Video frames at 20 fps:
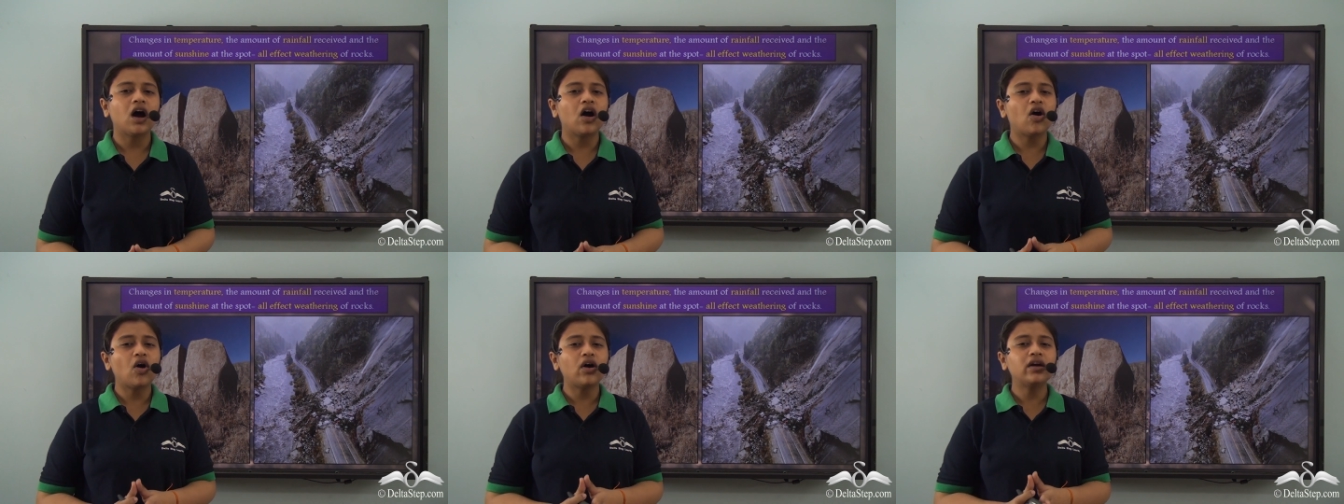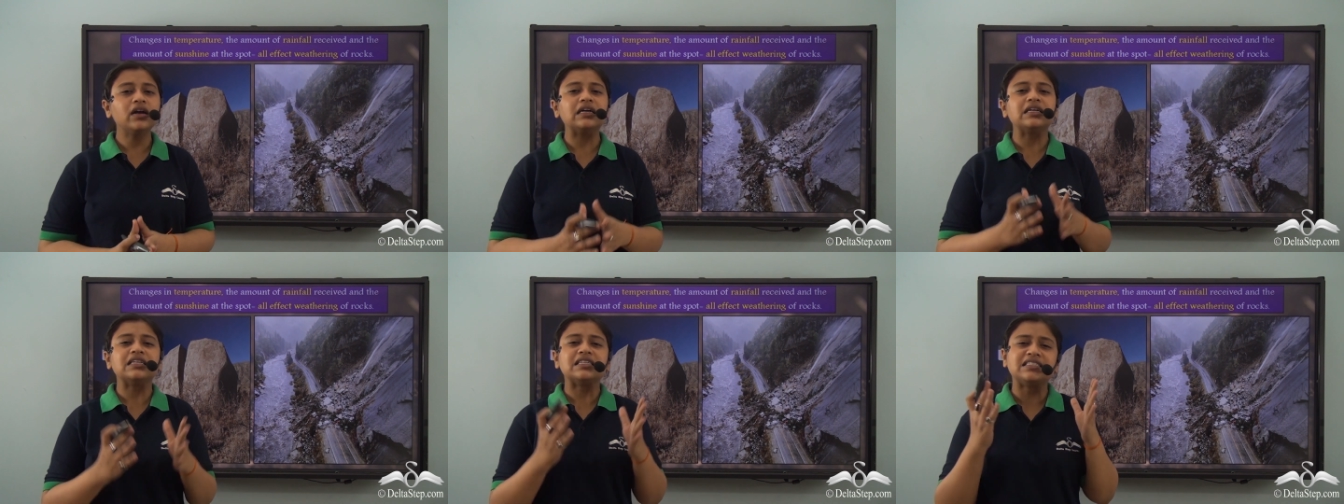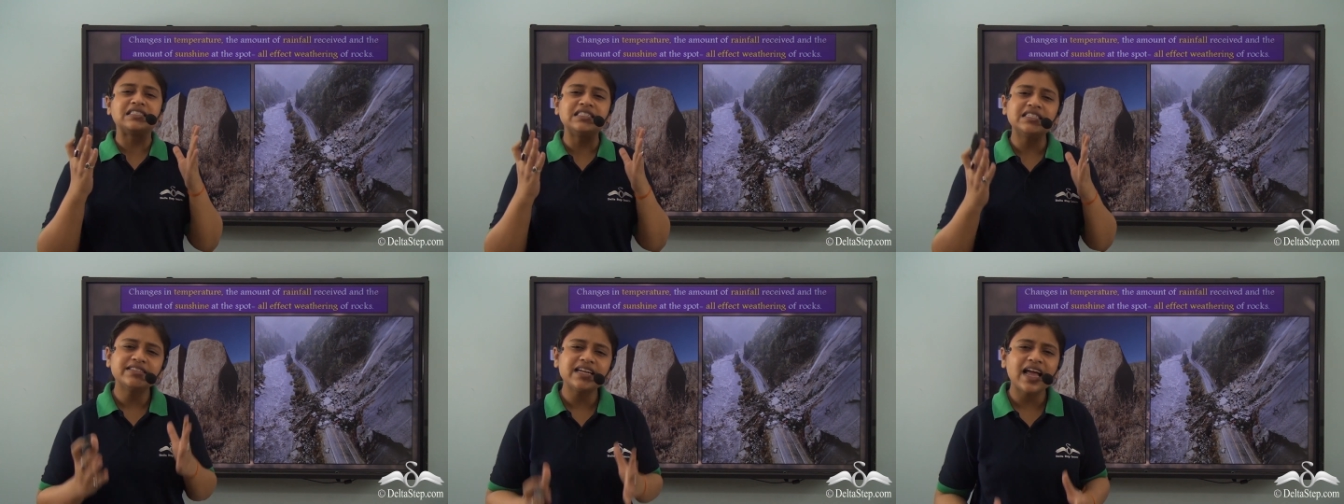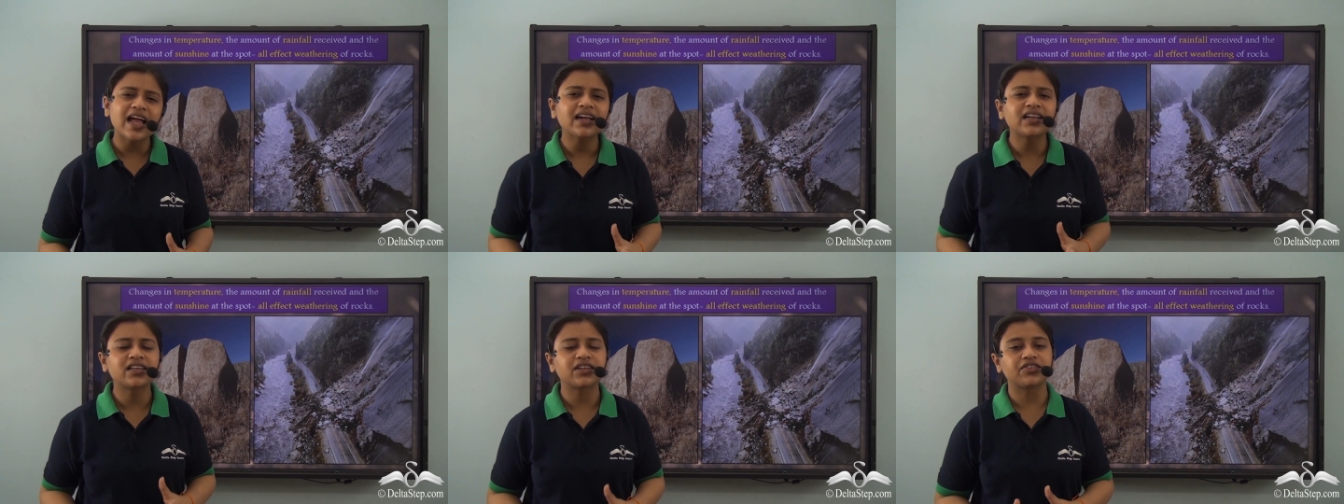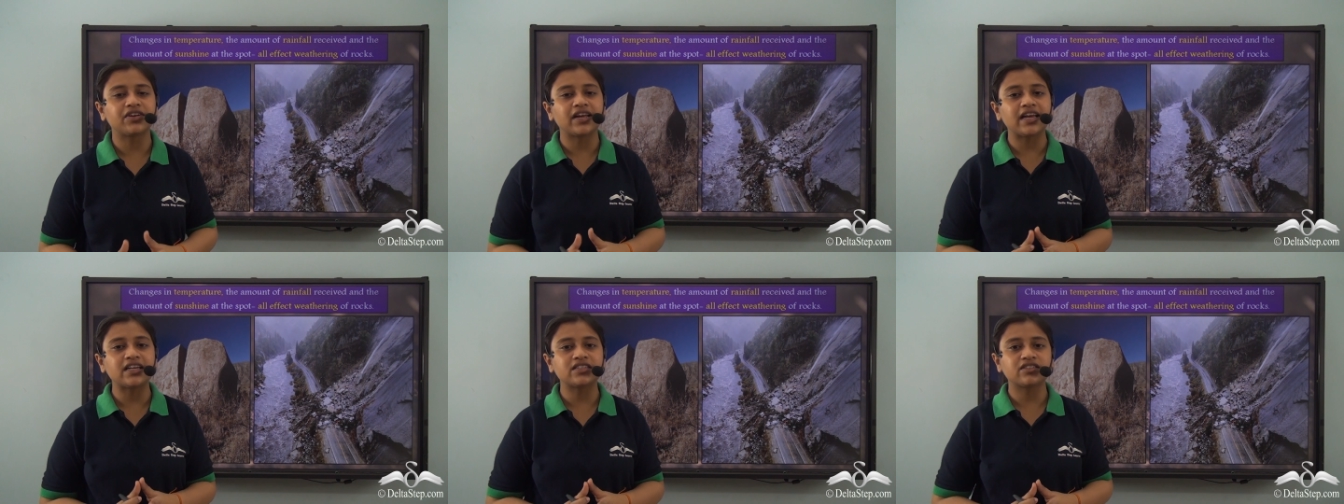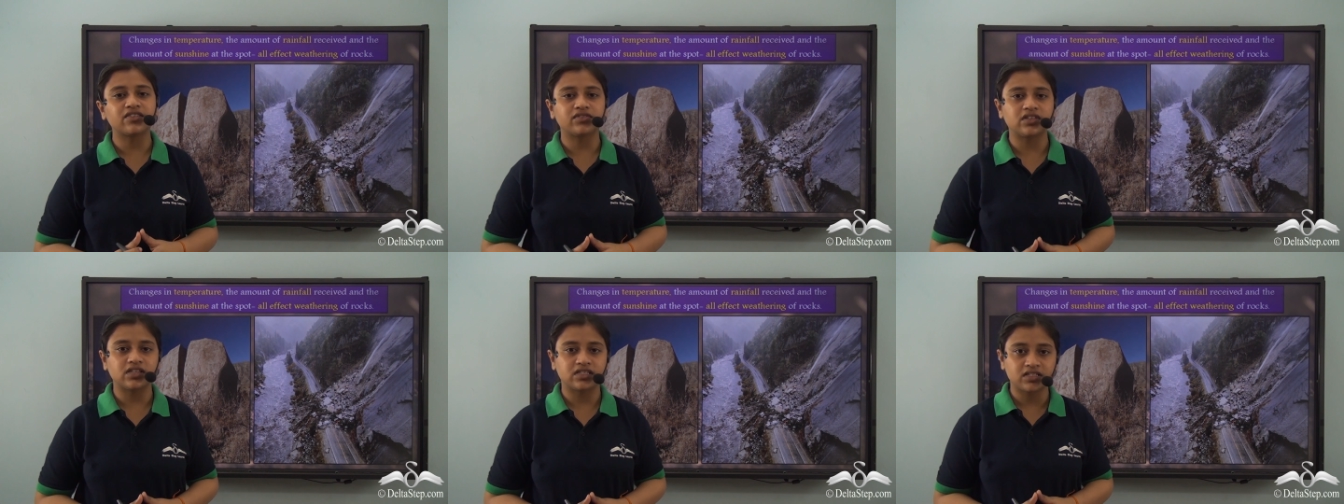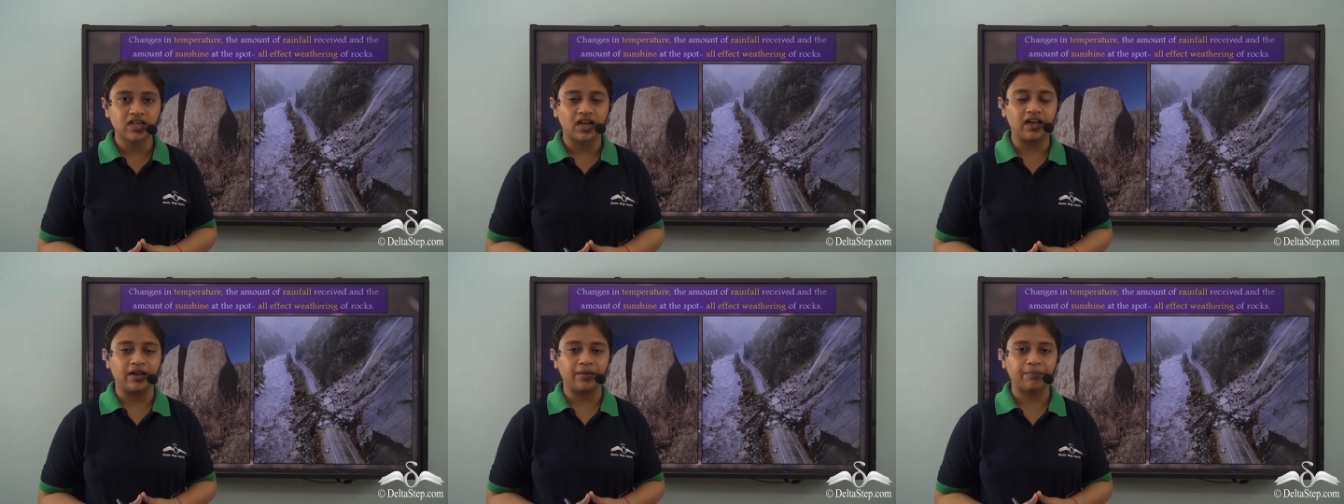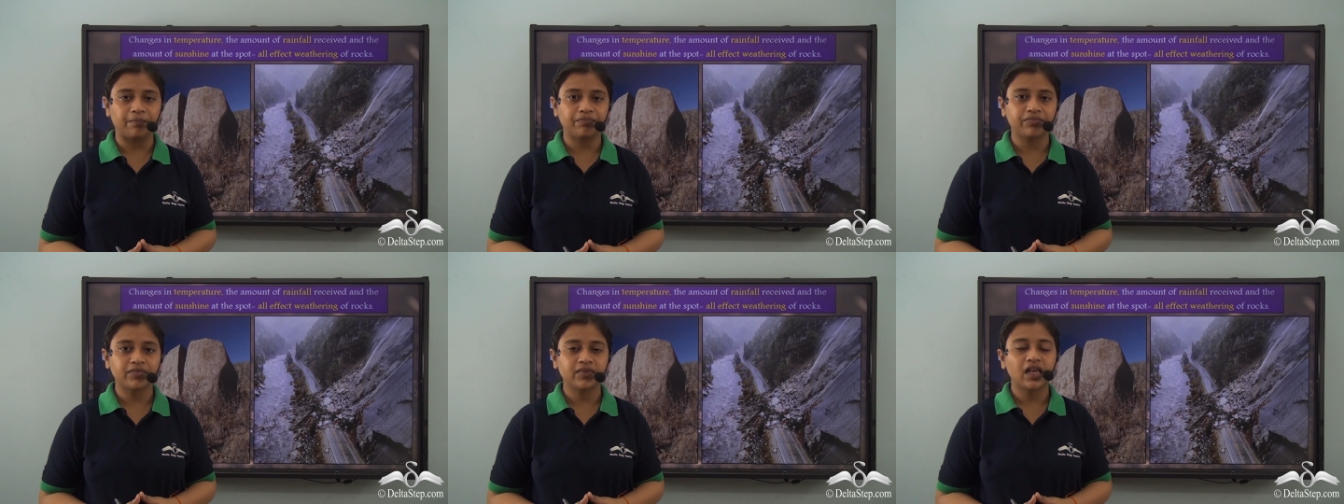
or direct rays of the sun